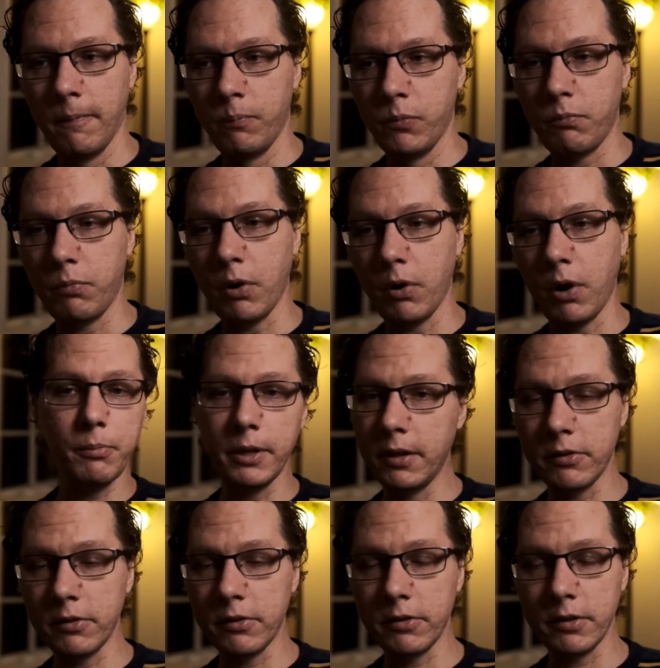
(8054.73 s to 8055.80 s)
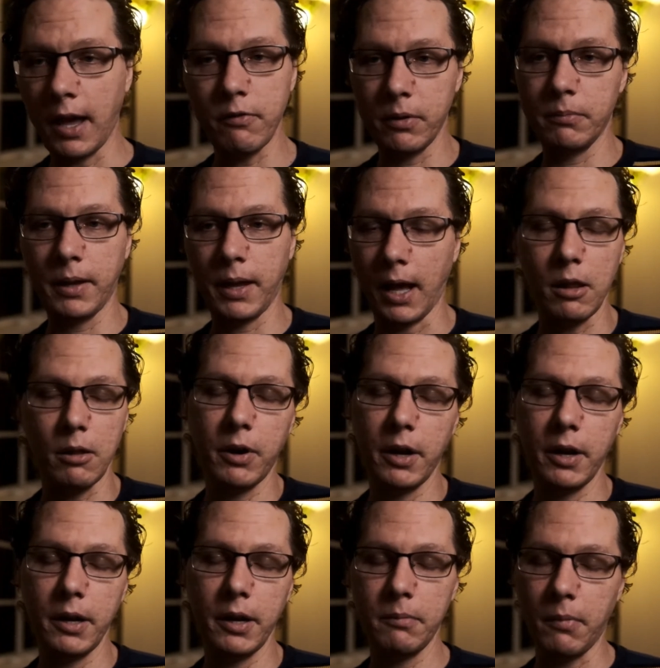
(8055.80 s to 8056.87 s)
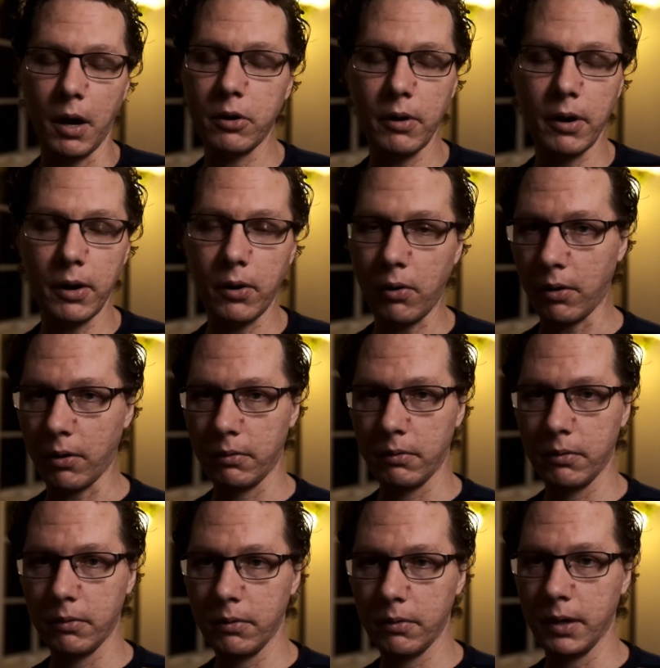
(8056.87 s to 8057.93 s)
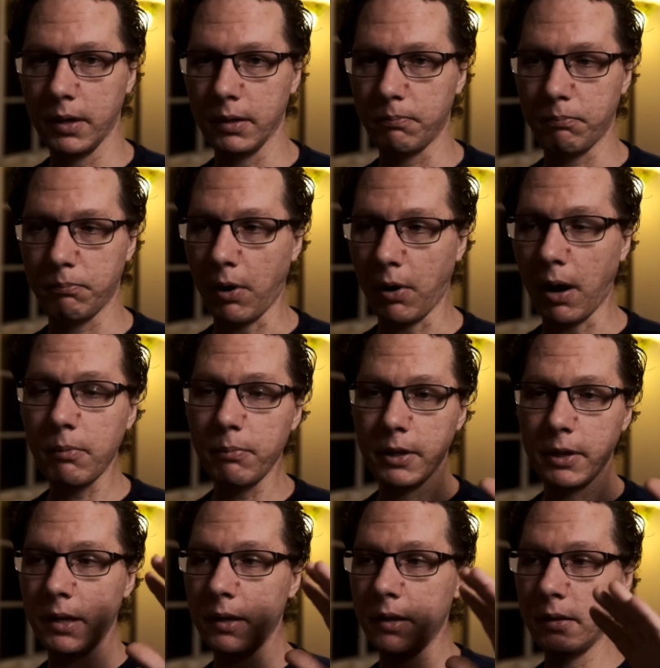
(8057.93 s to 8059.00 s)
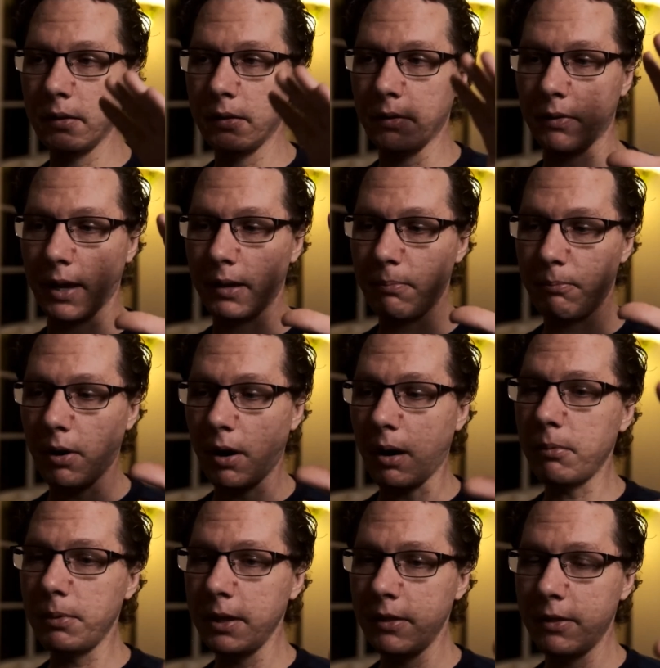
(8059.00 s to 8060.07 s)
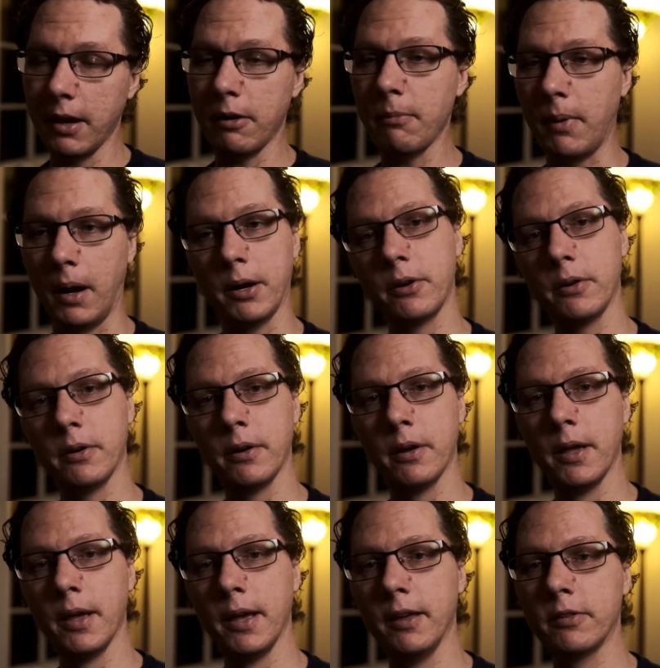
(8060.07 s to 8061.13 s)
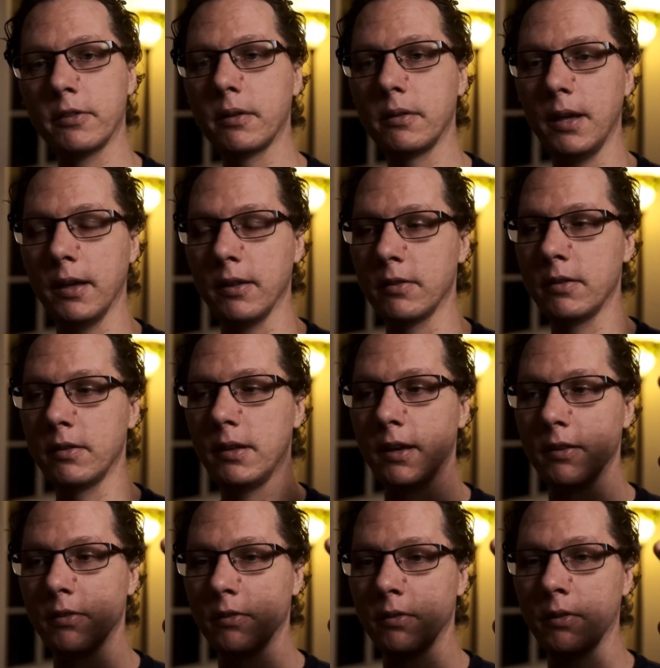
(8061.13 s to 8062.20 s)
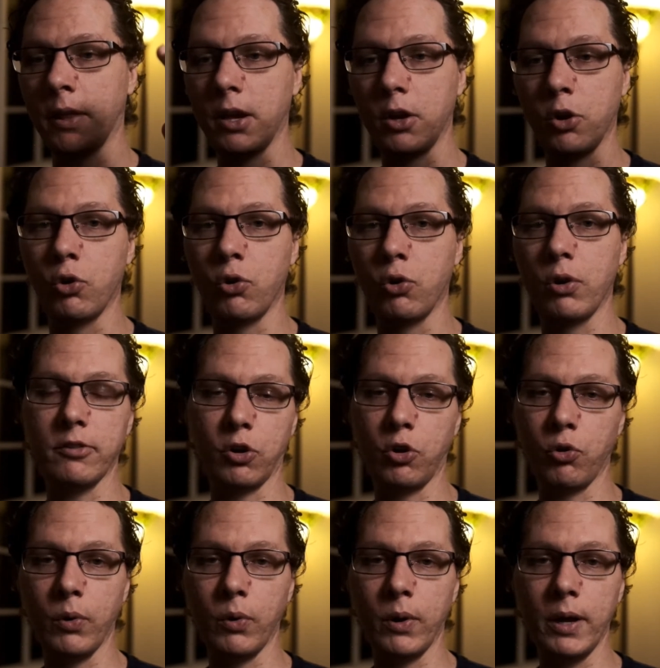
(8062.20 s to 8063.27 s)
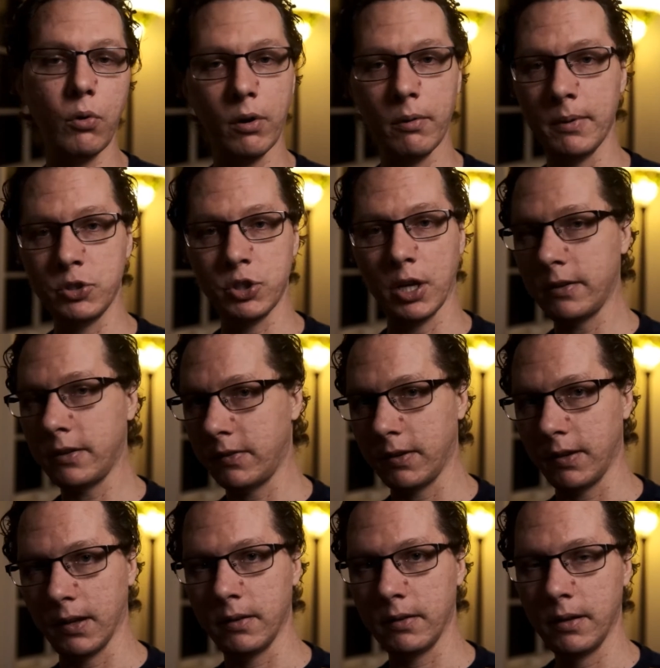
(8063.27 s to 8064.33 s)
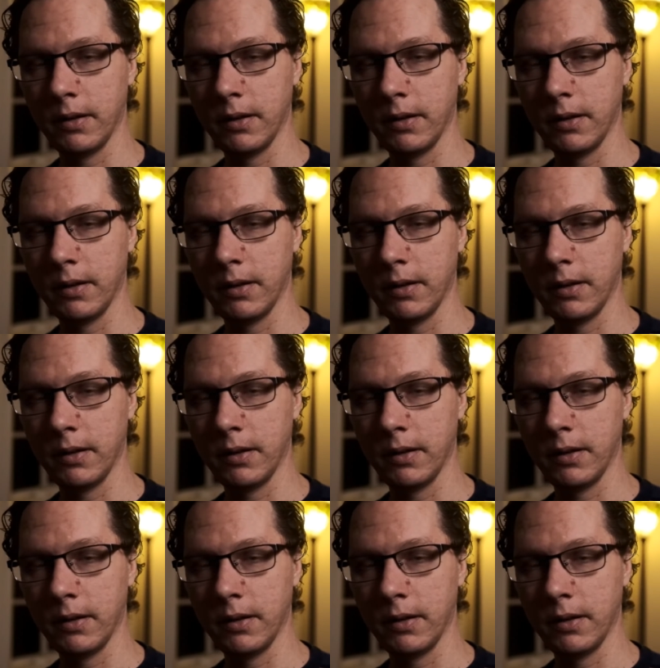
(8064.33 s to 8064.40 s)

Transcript: probably doesn't have a calibrated monitor at all. It probably probably their monitor is like has a green or a magenta tint,